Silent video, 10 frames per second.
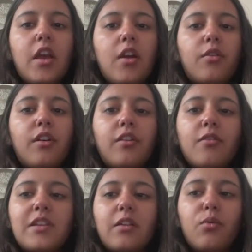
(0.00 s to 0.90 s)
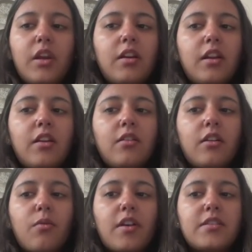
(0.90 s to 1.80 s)
reducing regrade
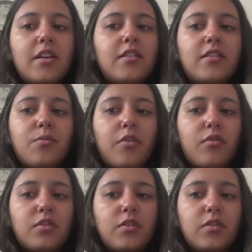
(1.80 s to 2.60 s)
requests and disputes.